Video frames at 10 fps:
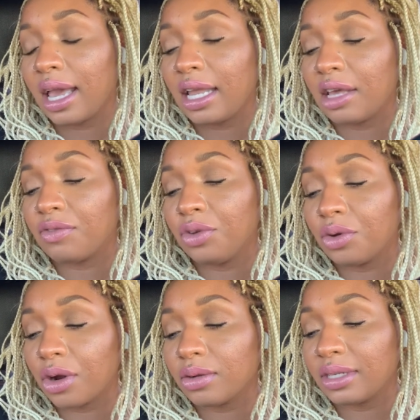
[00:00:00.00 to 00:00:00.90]
And if
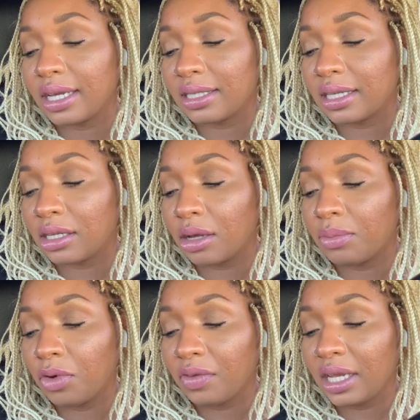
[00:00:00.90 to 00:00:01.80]
New Girl does end up
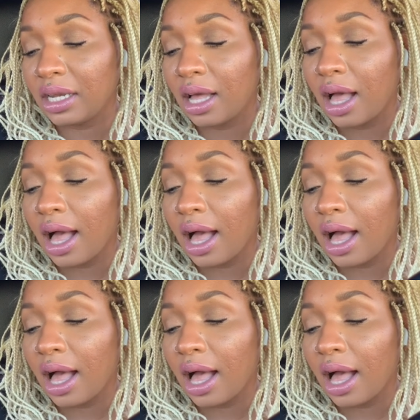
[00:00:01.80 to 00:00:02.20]
moving,